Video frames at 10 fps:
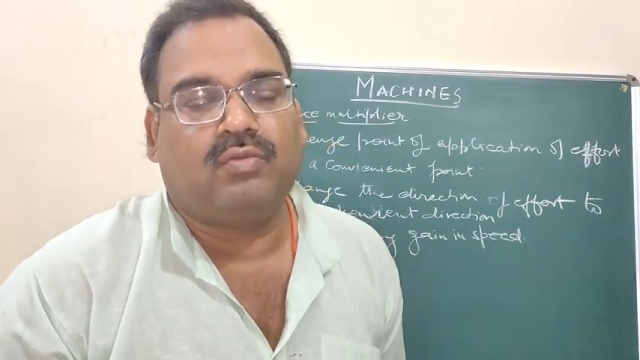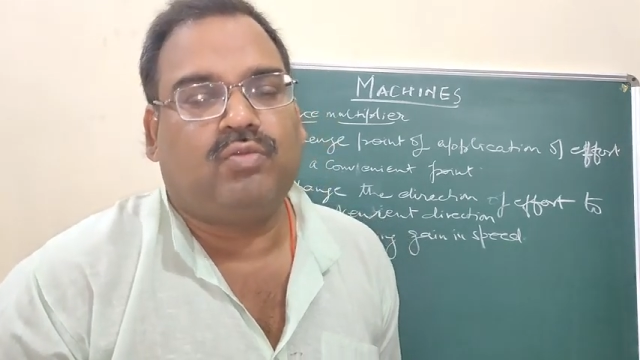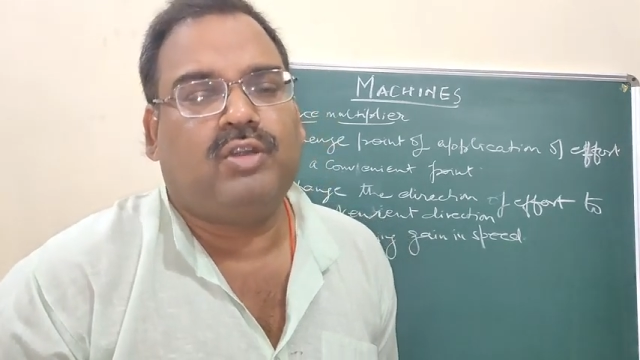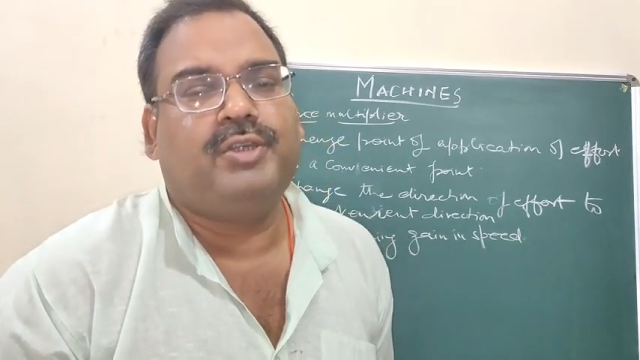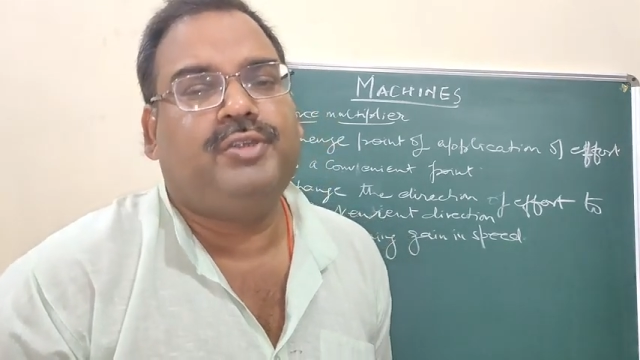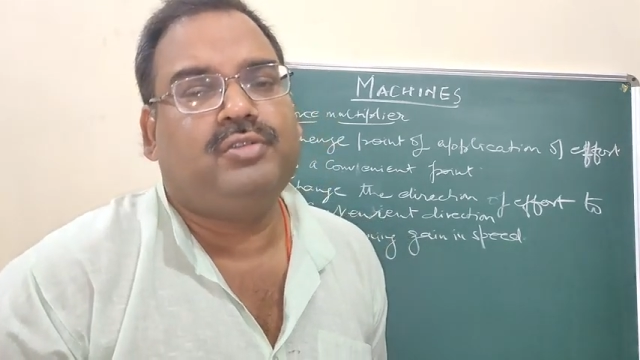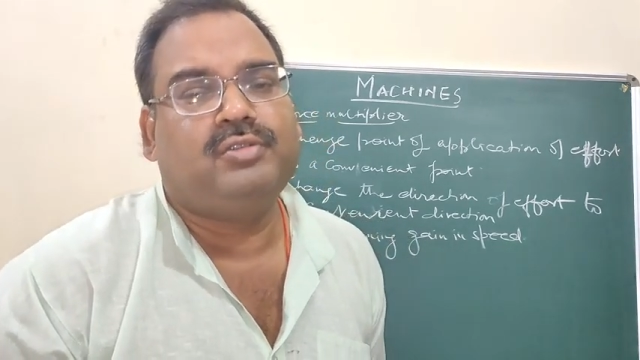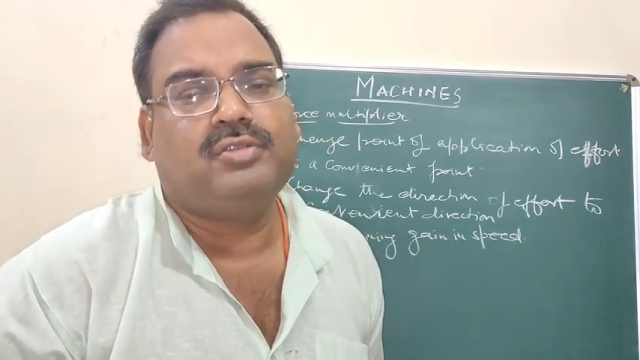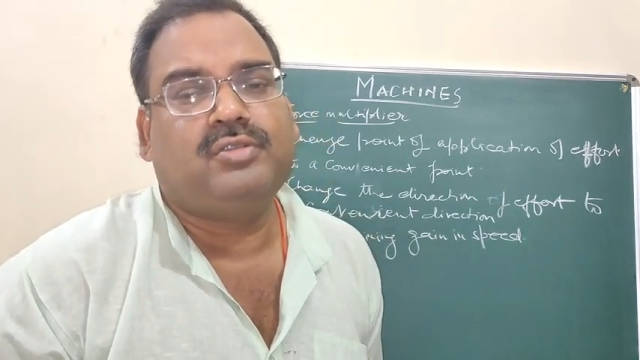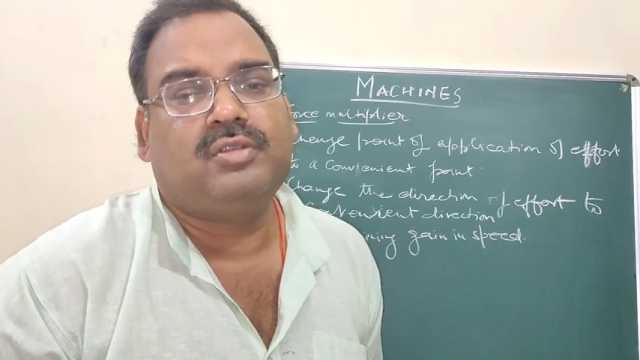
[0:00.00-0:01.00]
What do you
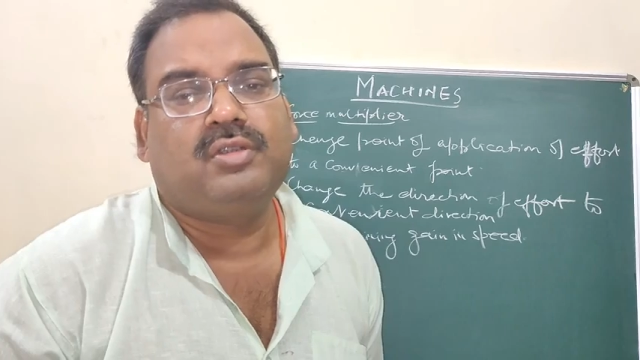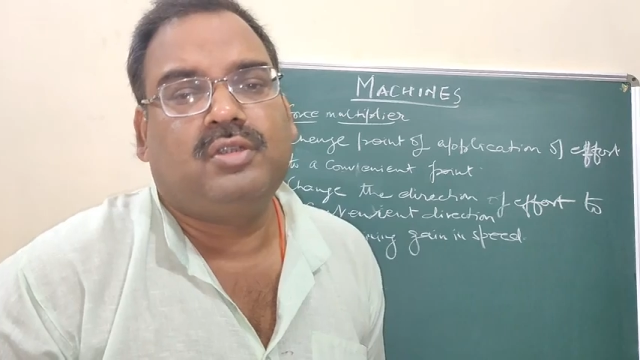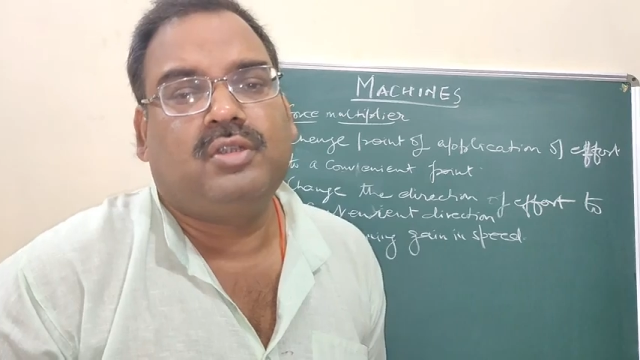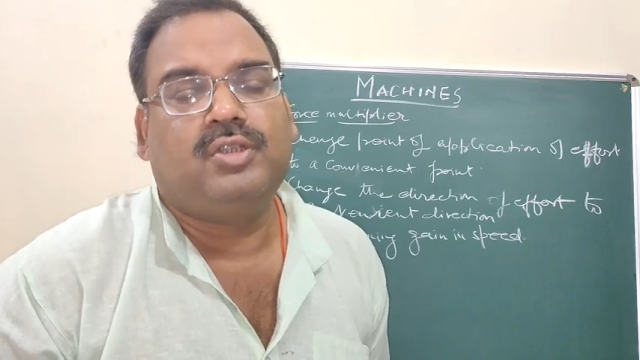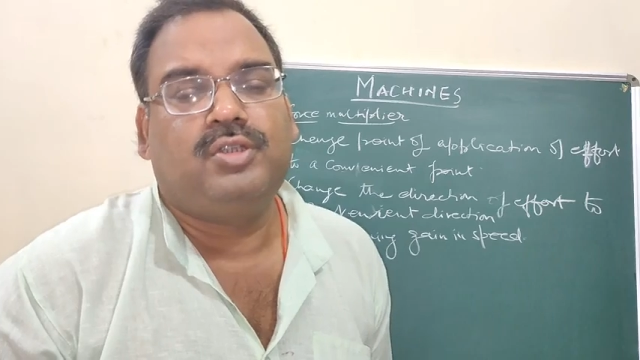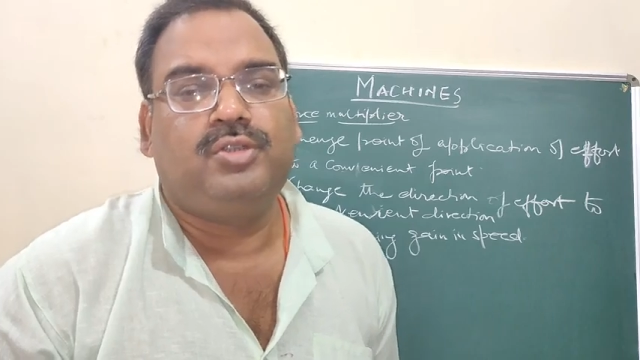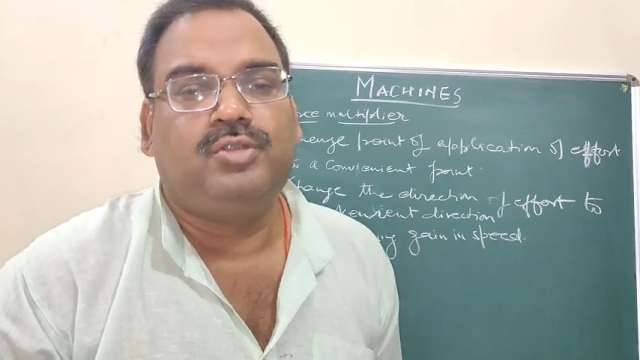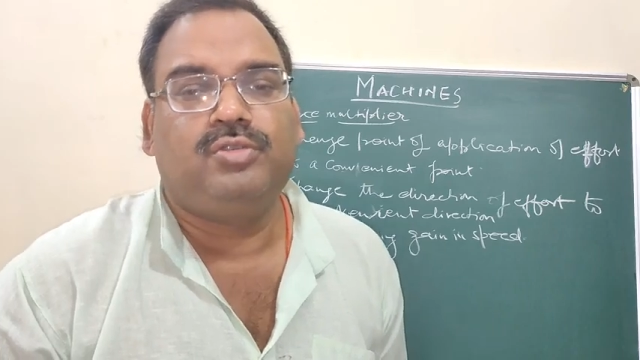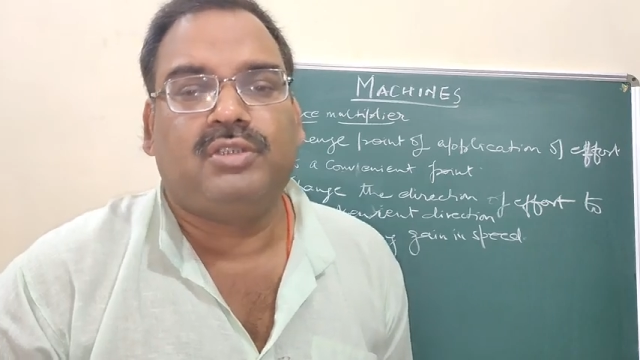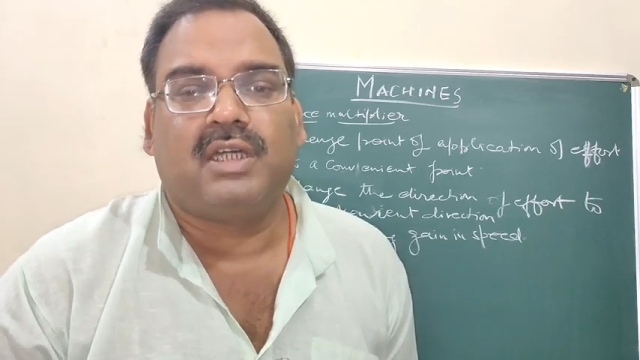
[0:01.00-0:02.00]
use? You
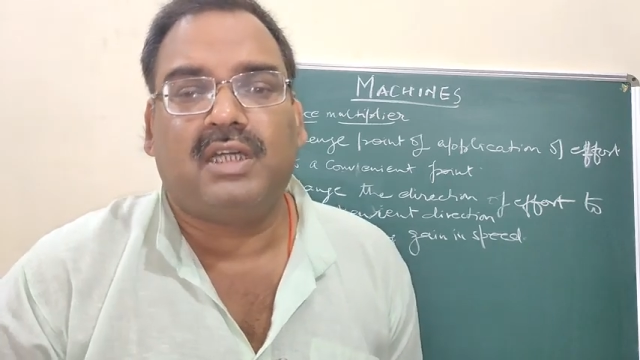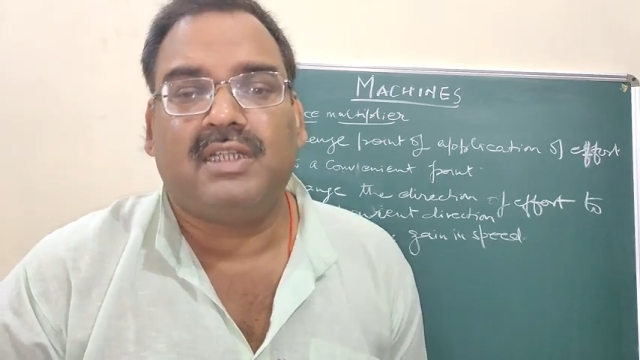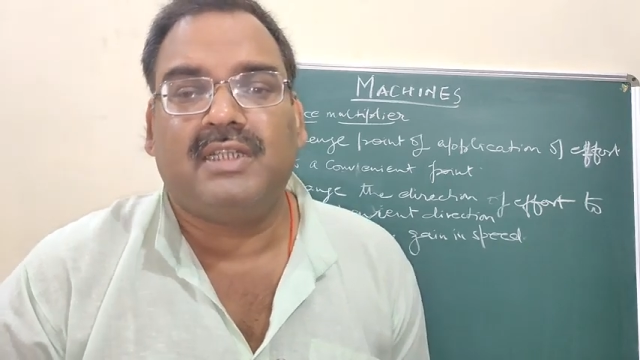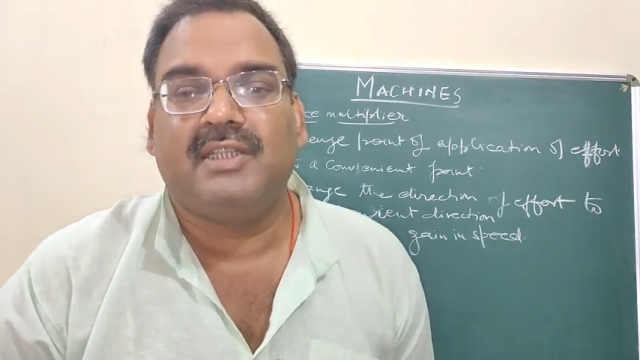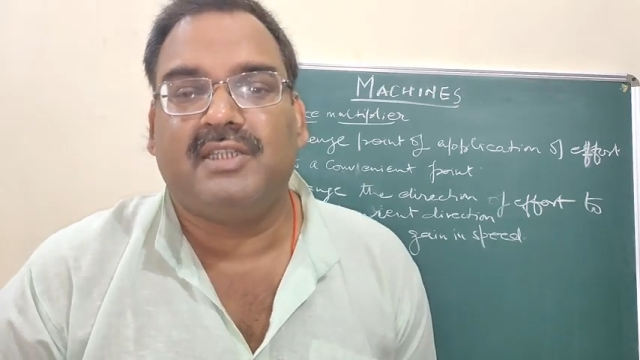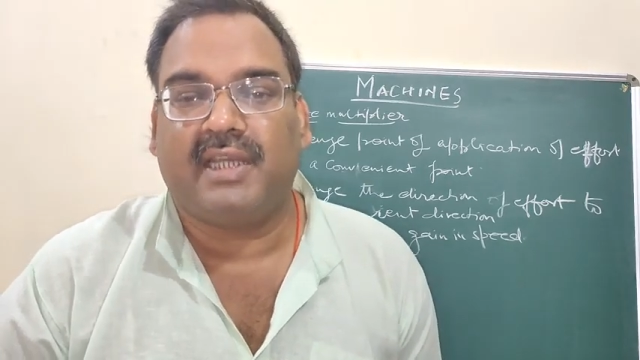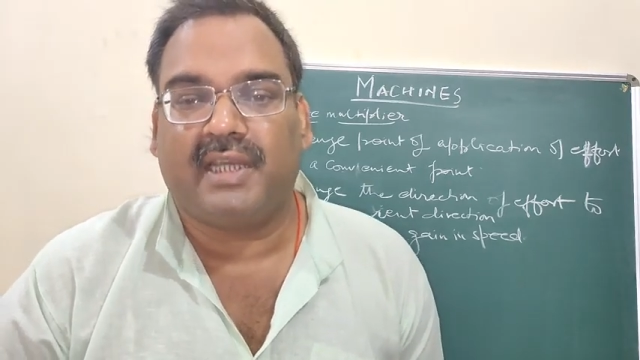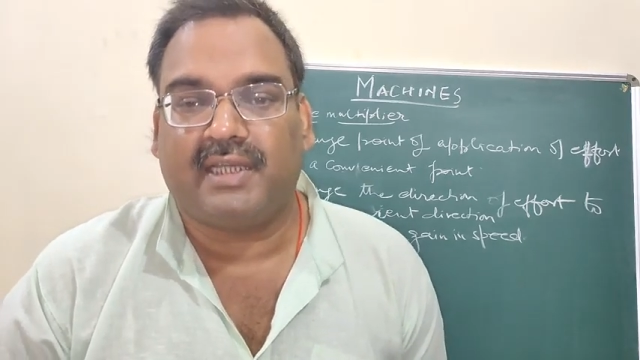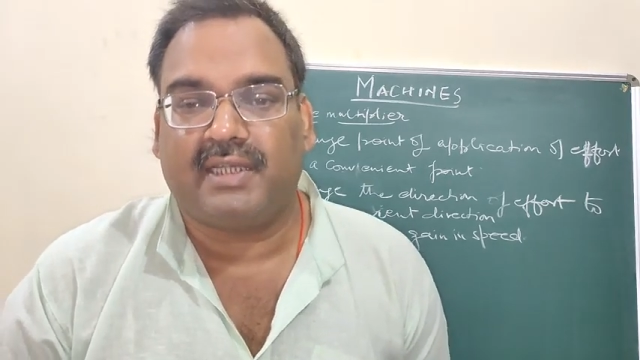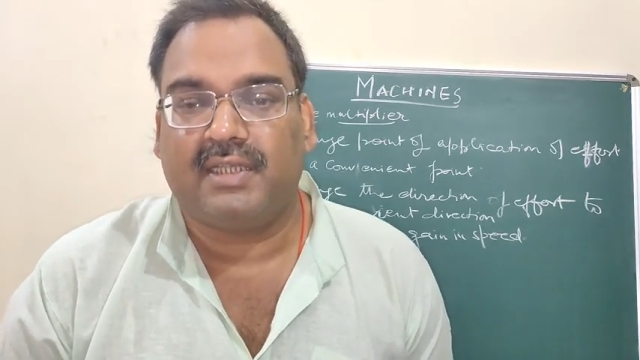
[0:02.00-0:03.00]
use a jack.